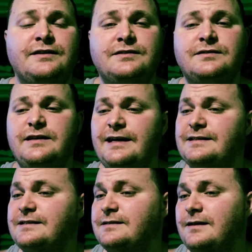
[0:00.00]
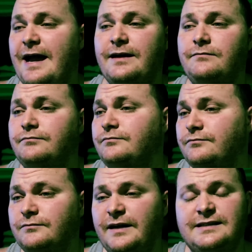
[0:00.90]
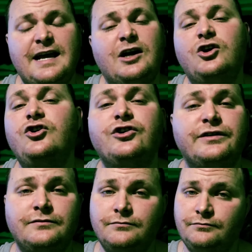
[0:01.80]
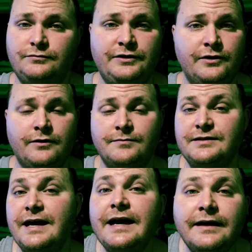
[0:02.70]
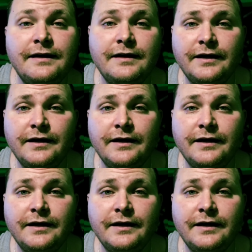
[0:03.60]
It's like a hood, you know what I'm saying?